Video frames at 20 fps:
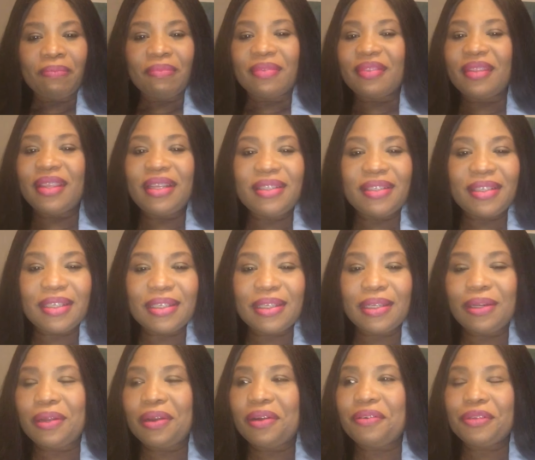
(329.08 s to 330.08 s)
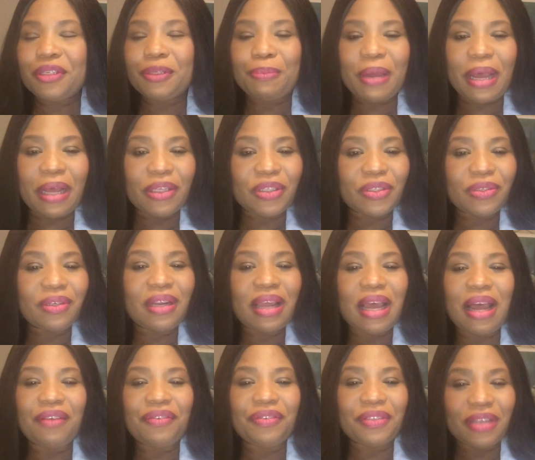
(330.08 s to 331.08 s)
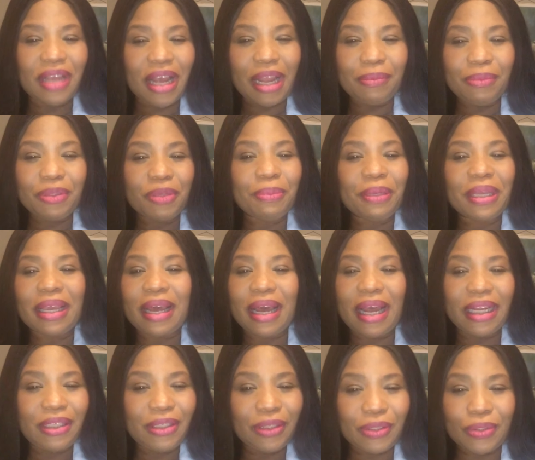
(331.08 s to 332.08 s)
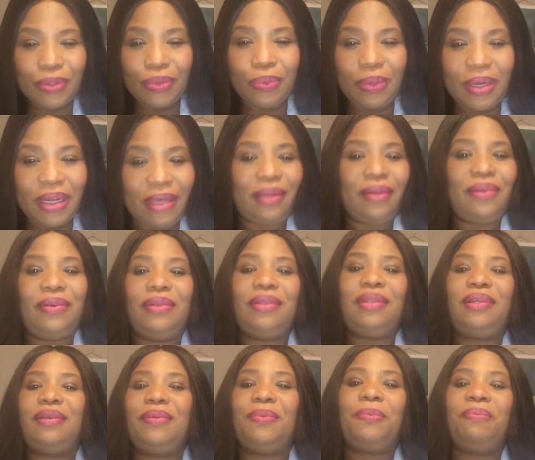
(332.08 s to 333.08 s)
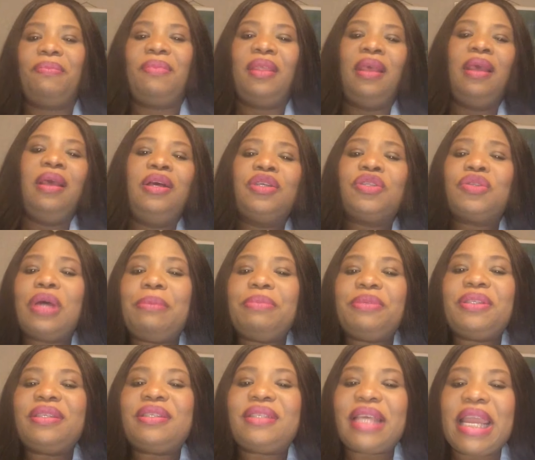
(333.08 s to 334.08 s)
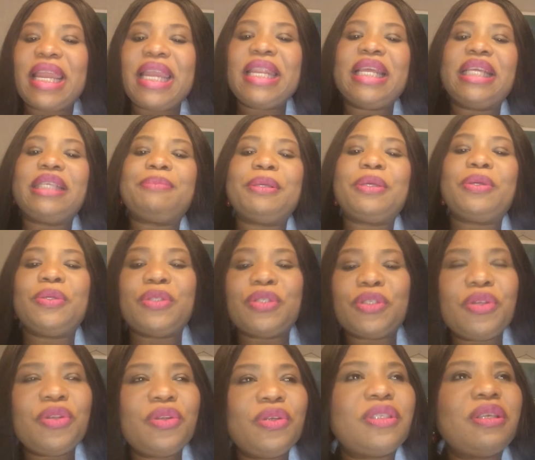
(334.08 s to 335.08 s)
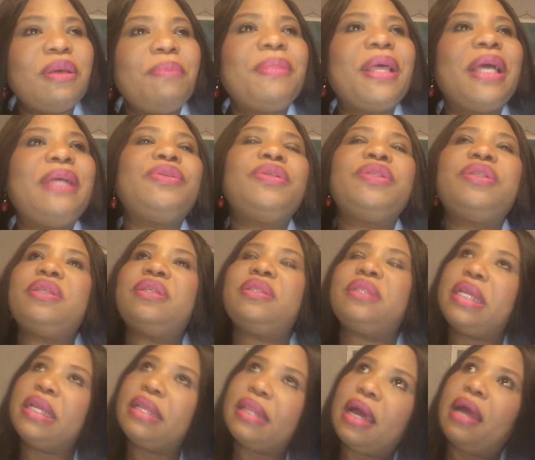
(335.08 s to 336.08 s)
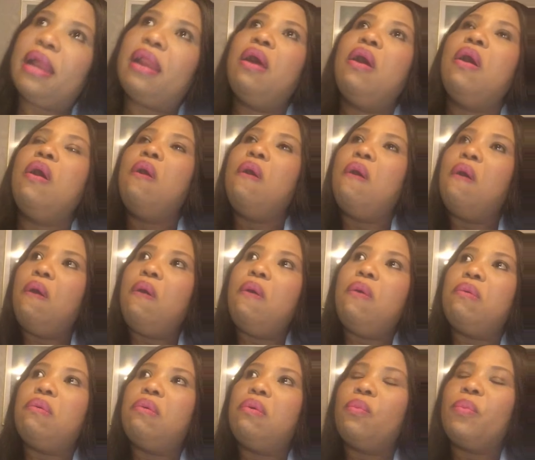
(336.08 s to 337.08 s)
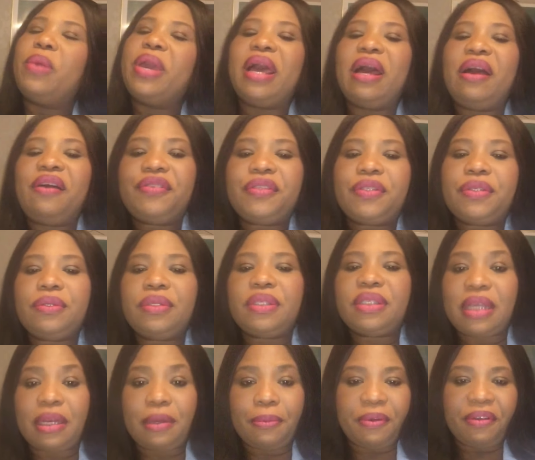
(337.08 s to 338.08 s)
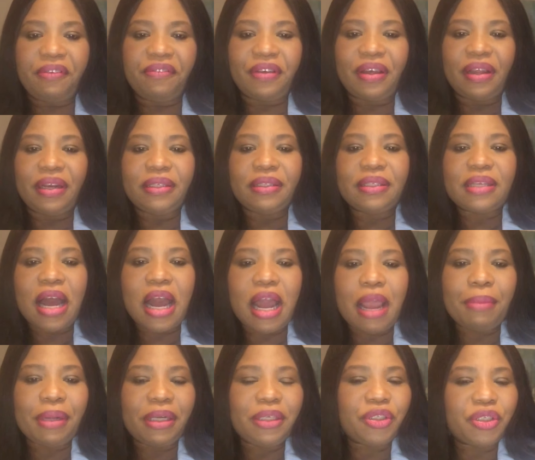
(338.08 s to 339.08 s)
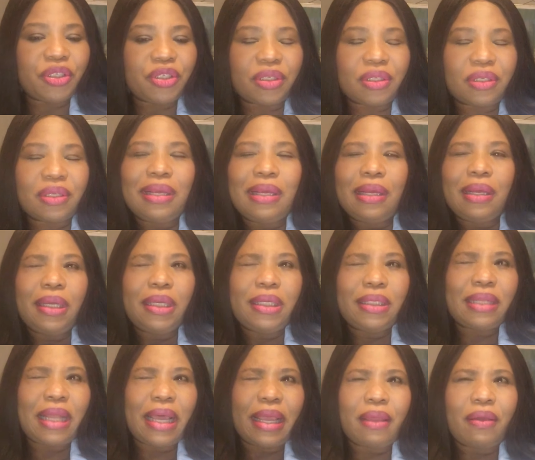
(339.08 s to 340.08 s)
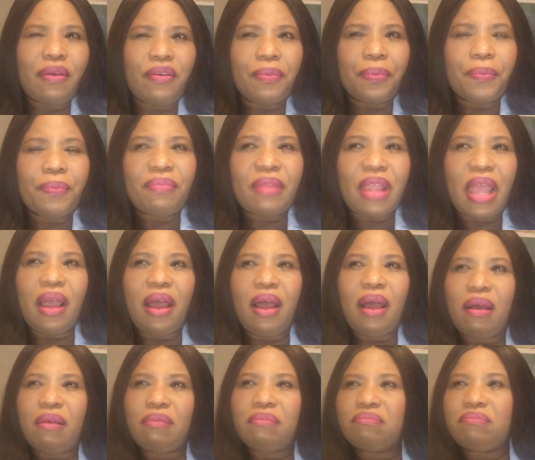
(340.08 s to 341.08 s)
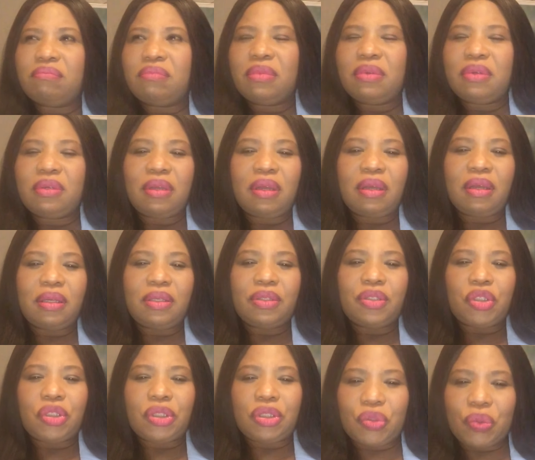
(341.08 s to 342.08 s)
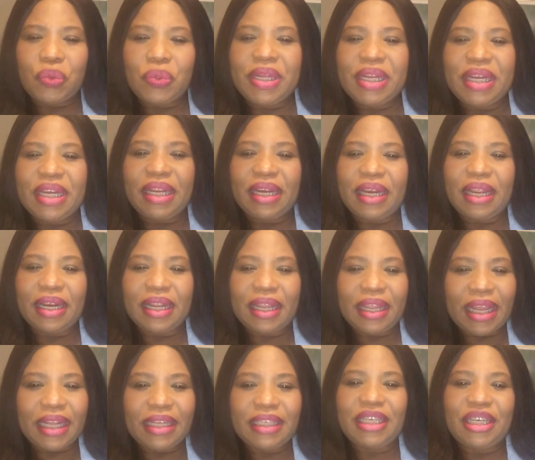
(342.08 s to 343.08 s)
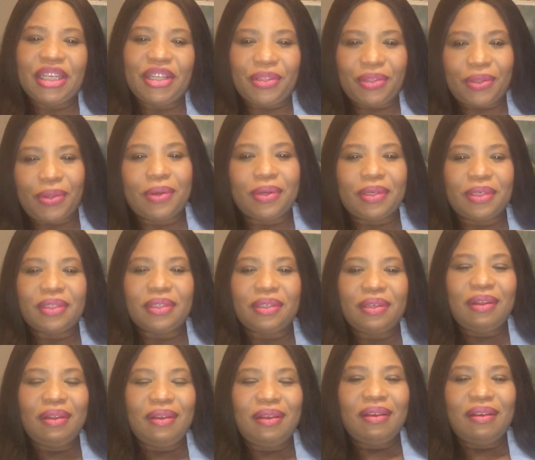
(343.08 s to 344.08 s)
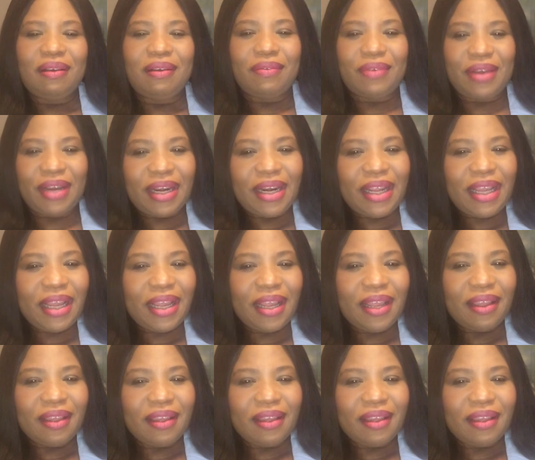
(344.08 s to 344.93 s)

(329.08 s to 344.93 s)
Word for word: These of pastors don't have time to be kind to one another. So I'm just saying this because you know sometimes we just think that oh we have to celebrate Valentine and just it's like um, uh, doing it and getting it done. Really?